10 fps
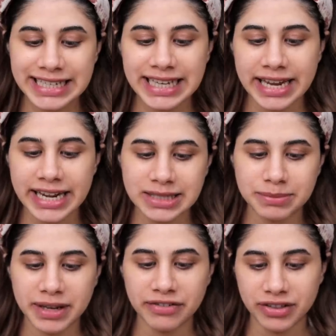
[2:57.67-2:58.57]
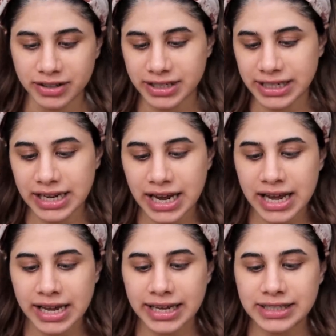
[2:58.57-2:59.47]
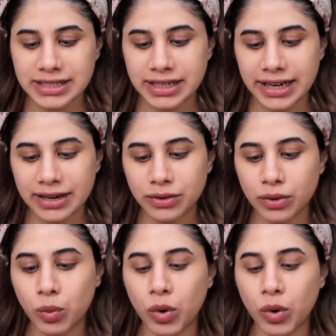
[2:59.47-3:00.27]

E, and SPF 30. It's in